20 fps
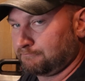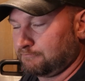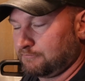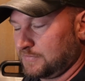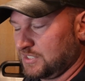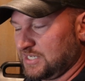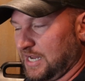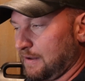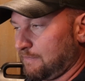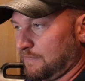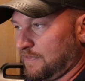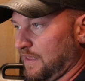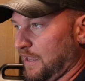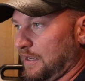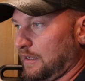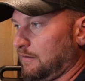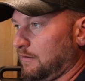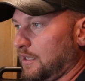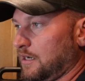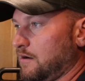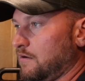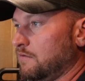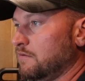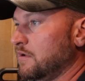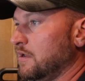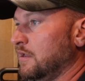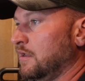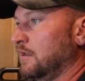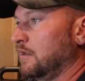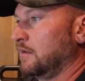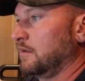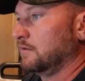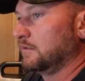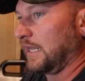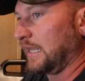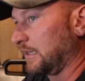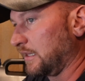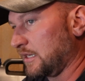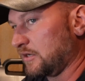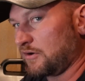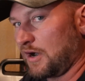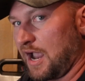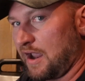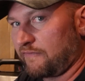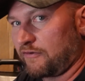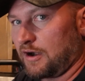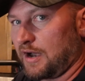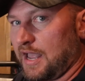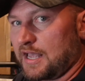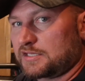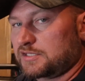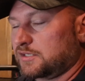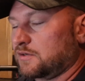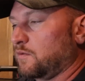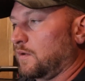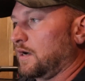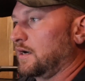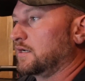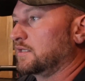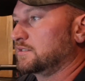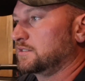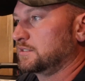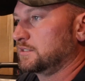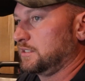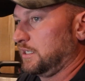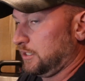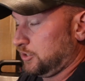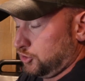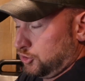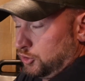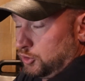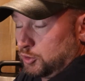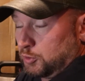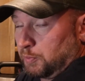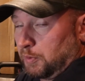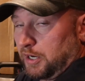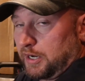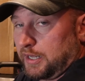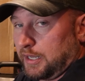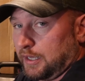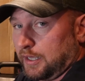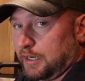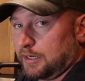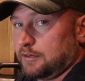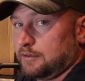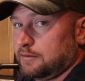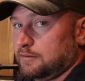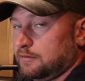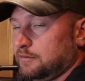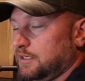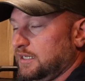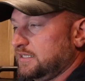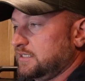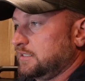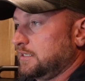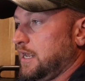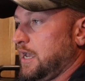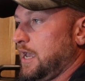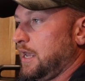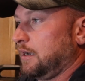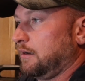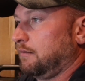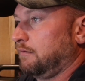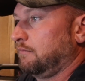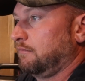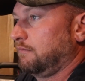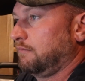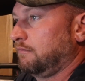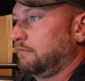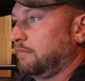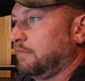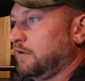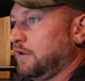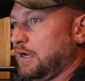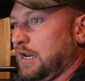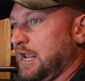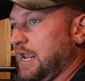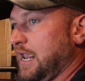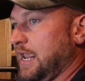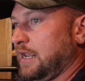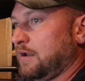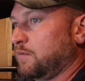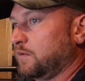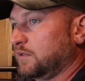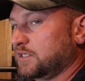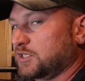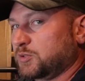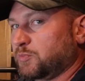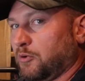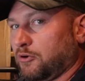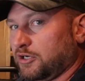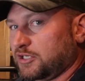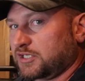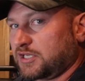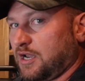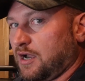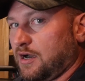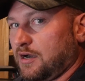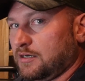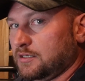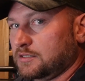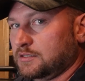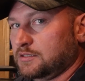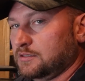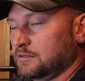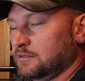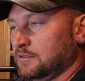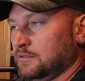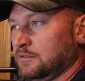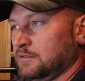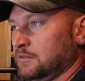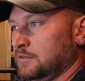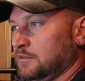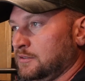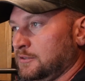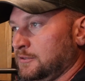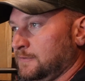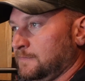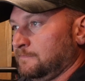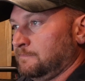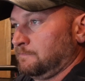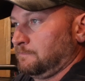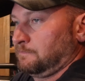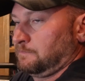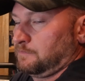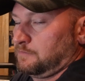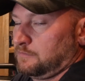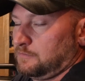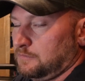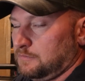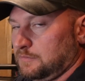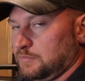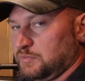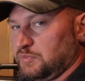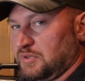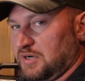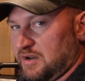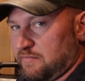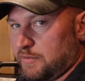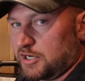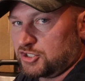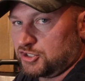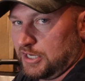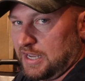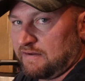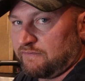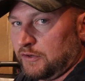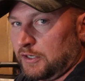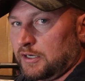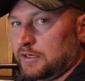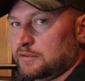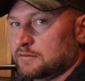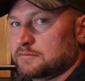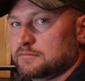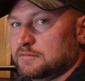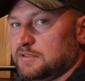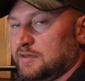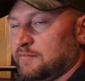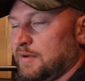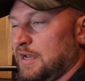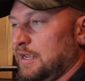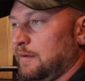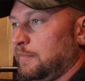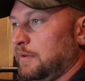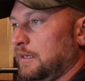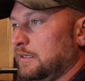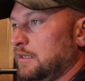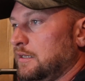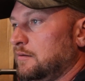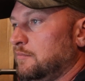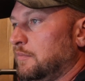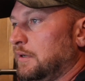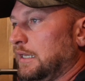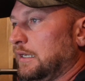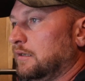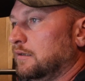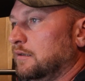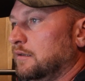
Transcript: thing, daily driver-esque, where it shoots pretty good. It's not gonna hang with the sports cars pretty much ever, in my opinion, but